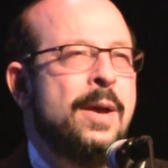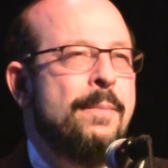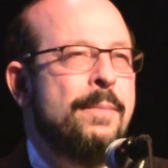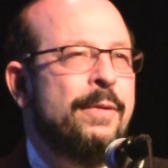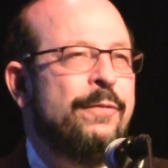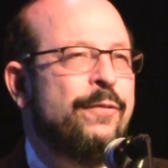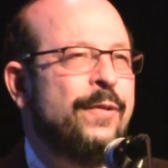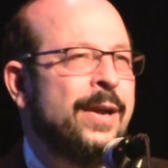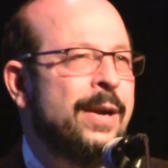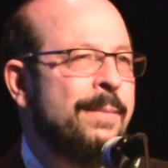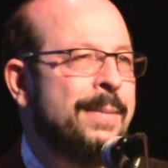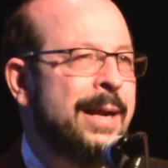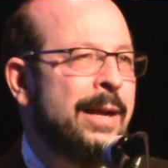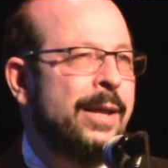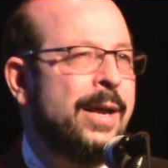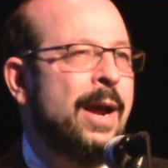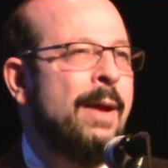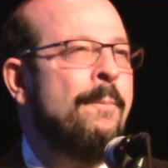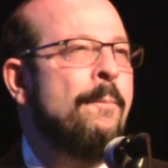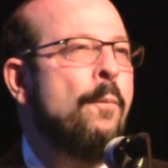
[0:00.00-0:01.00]
But
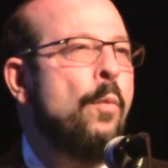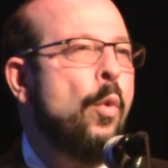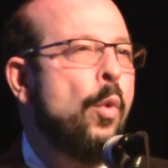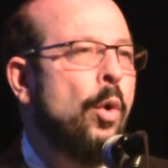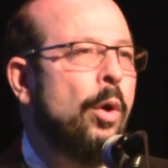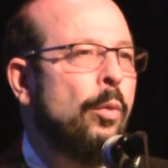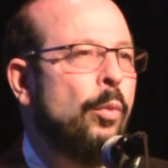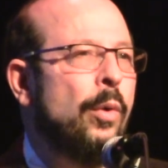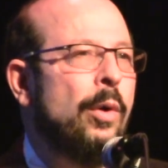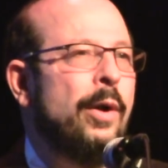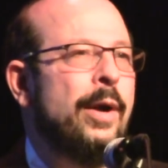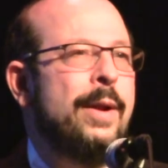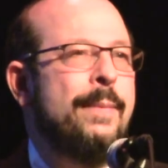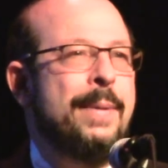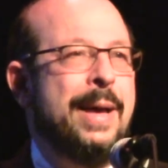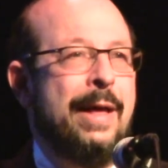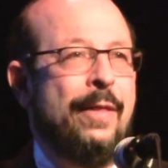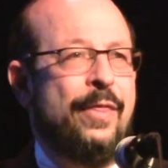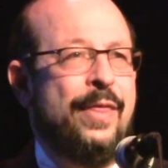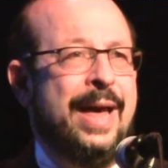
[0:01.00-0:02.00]
fundamentally, I'm more worried
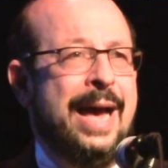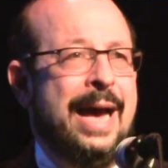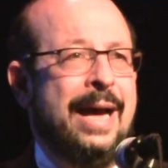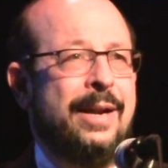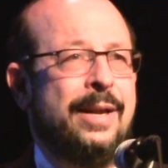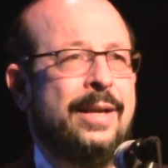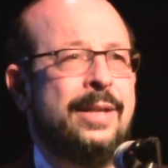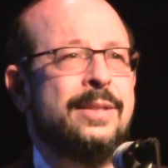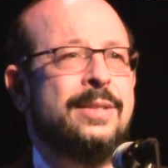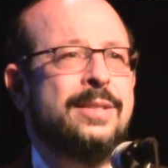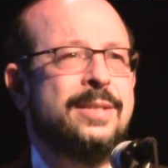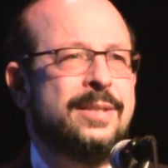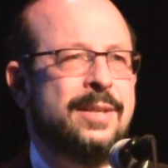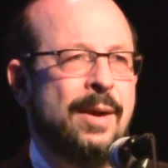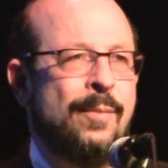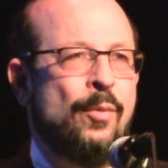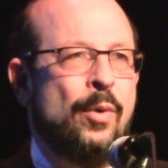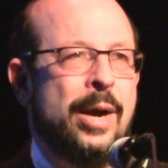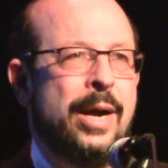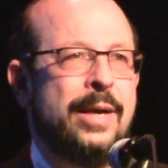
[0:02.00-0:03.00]
about that in
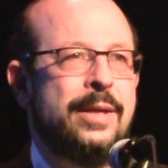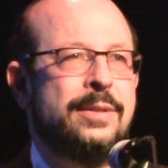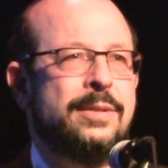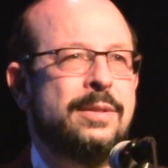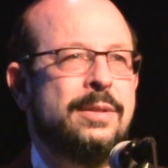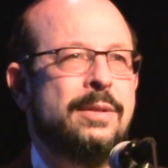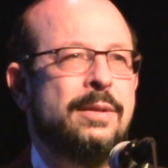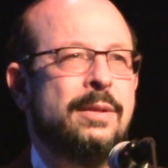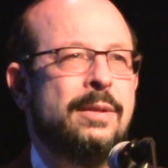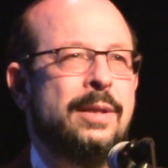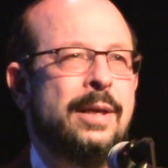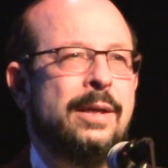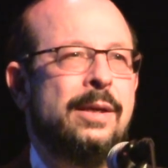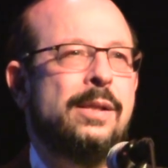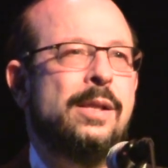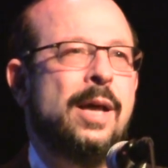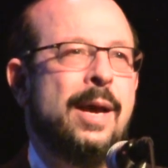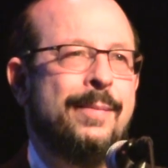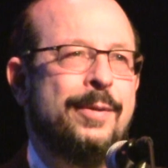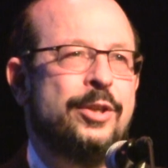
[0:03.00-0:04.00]
some ways than
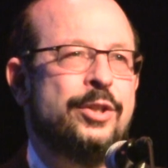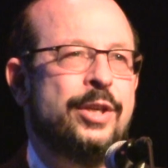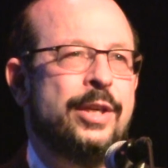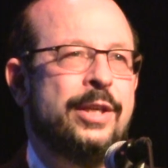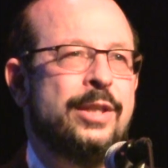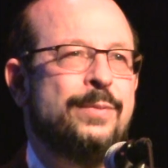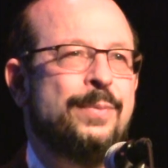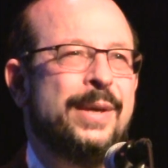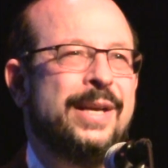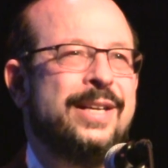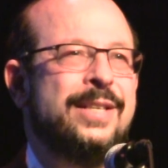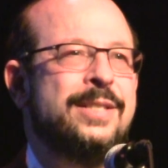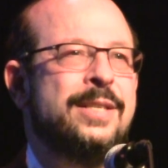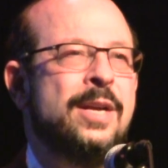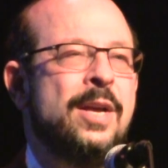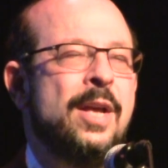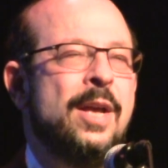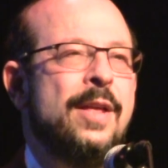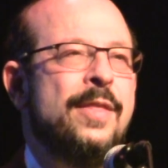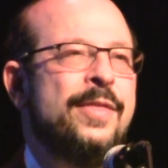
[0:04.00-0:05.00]
climate change, because
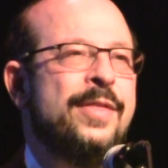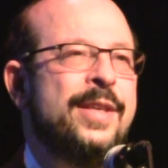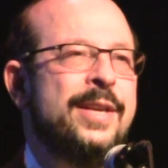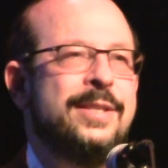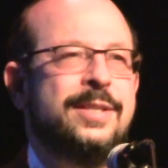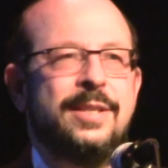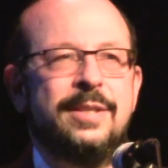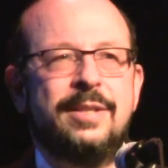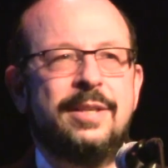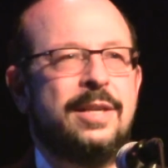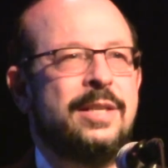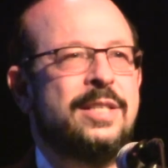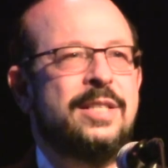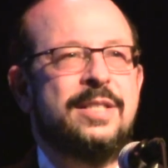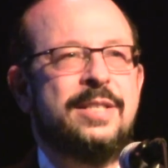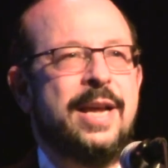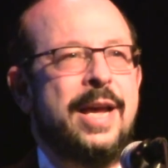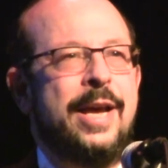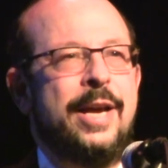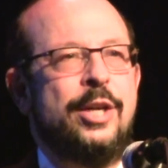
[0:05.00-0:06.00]
this is at a
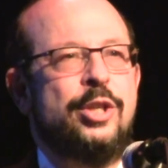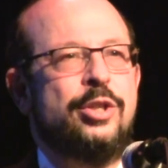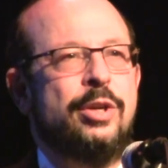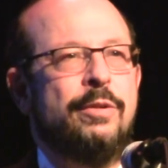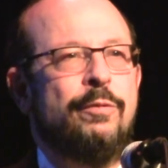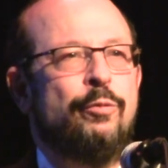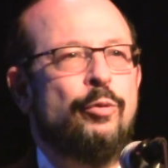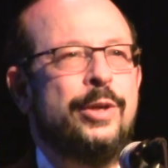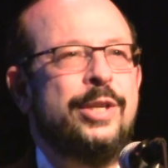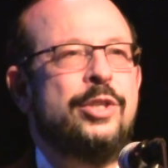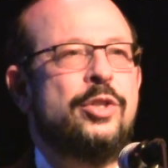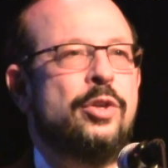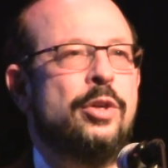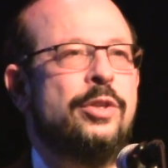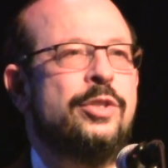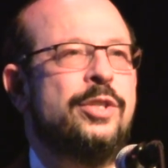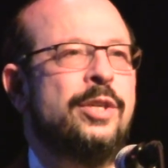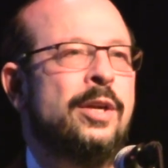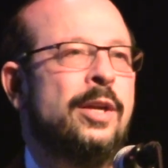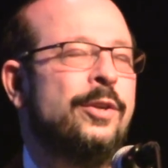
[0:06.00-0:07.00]
stage of
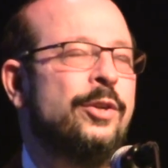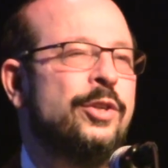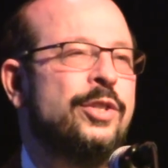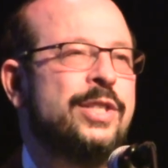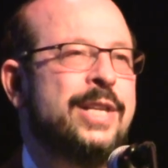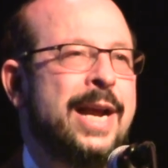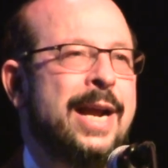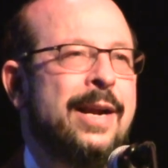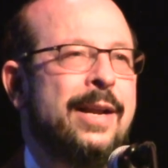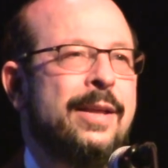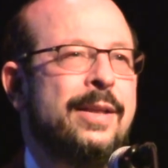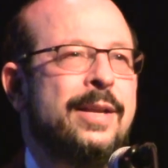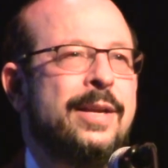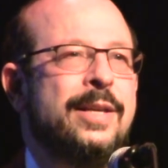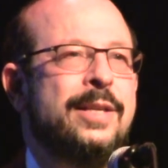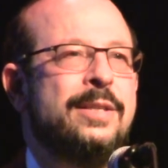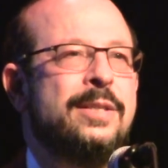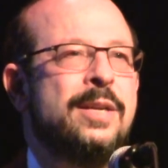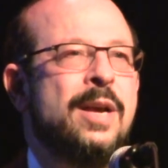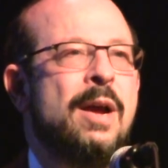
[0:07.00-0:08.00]
research and understanding that
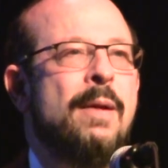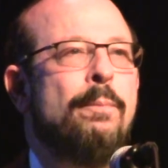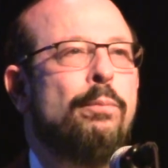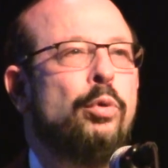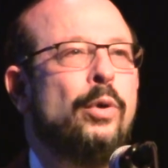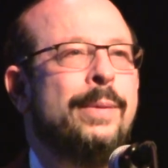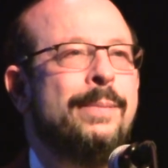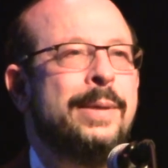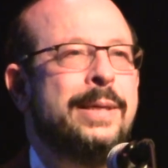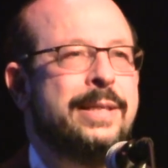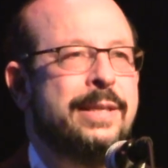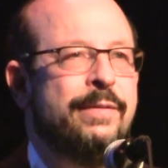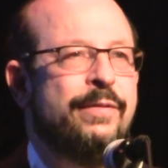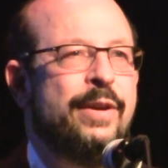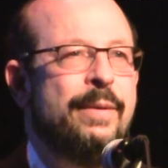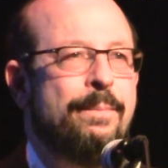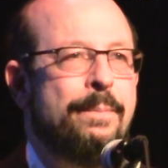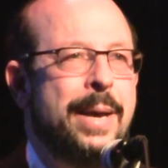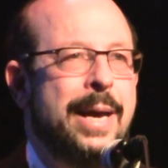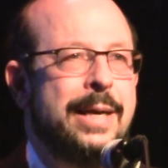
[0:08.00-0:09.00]
is primitive
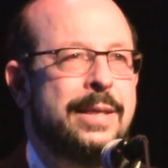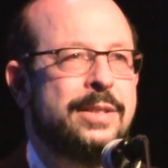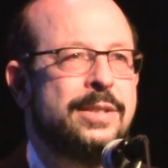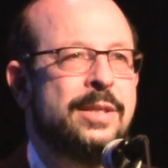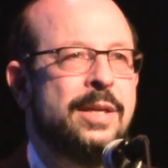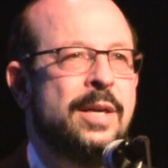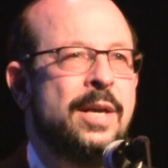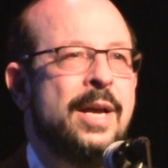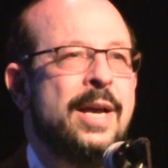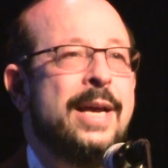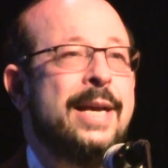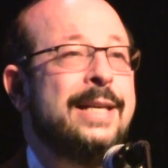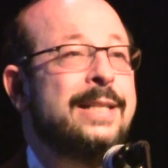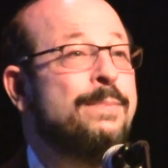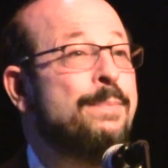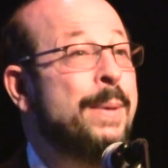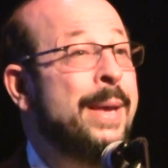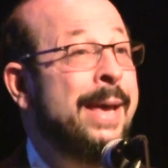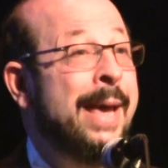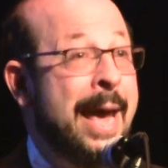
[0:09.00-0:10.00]
at best.
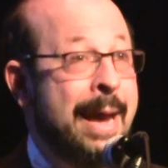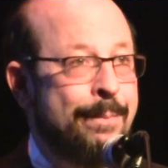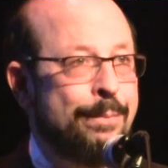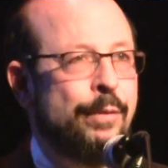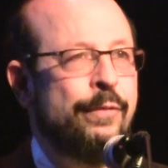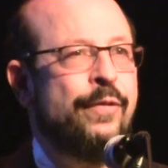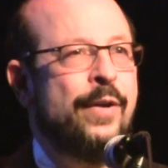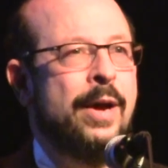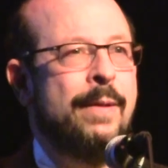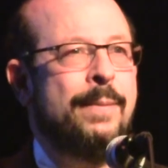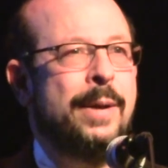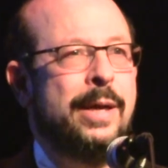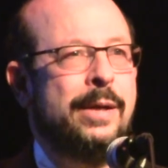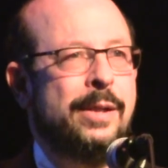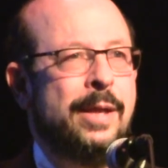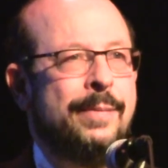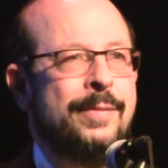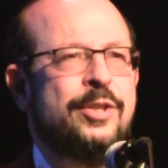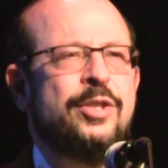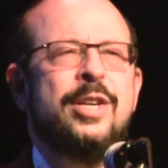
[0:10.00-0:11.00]
It's being amplified by
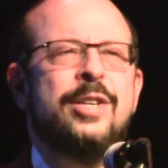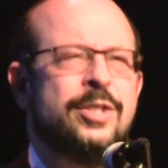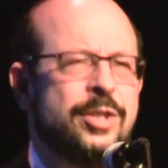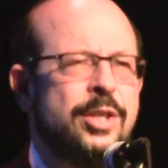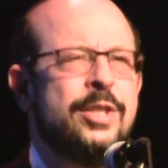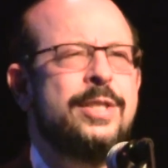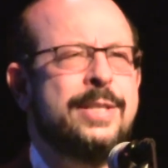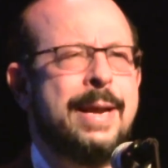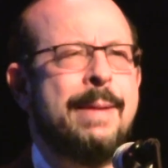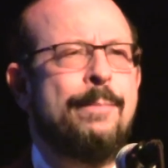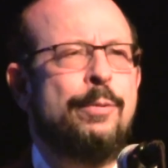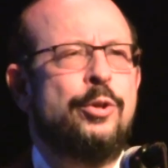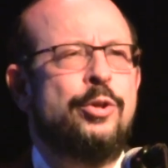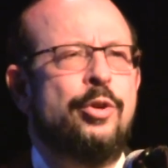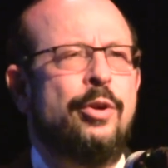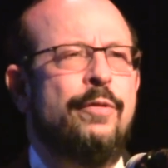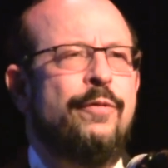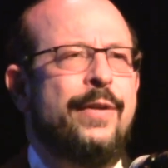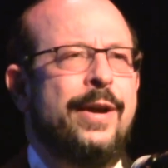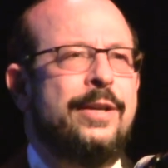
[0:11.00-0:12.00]
climate change because
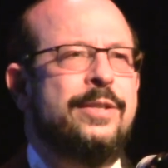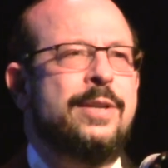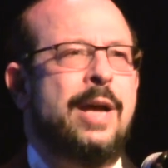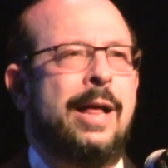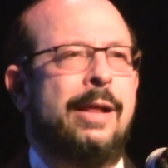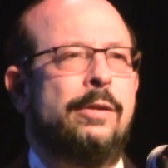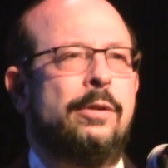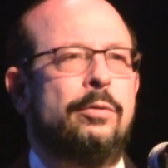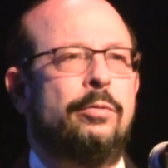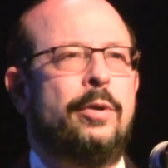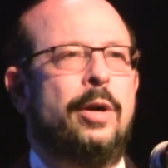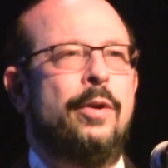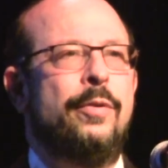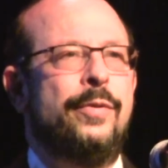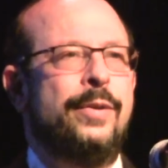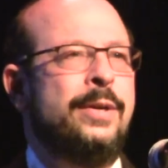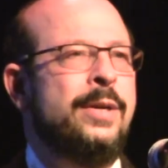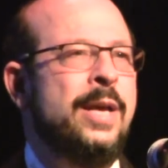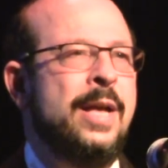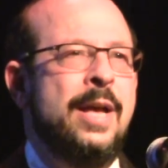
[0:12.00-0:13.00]
temperature affects algal
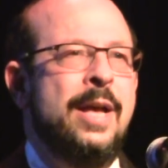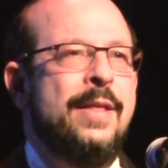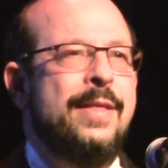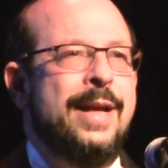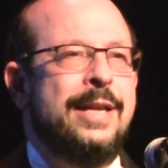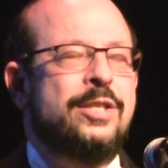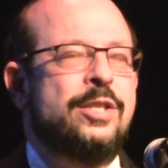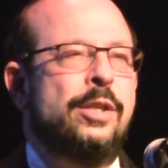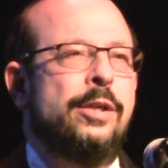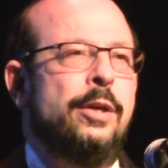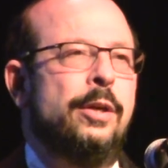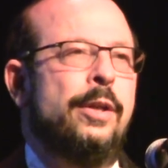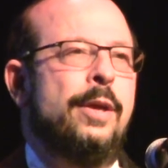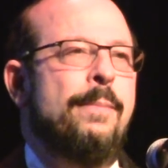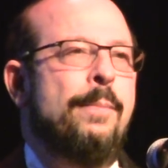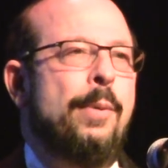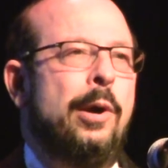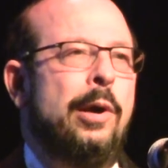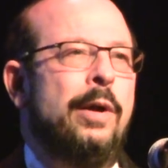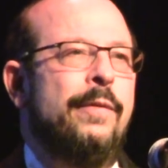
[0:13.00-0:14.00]
growth, and that's clearly
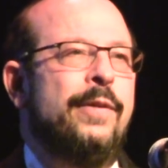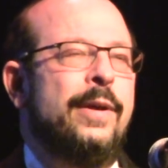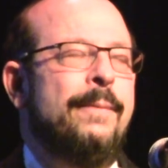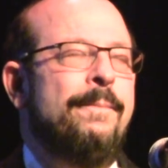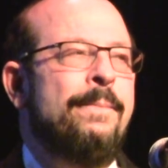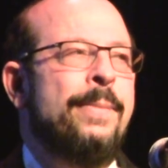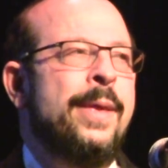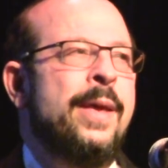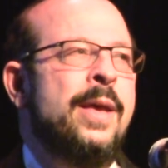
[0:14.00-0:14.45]
part of it.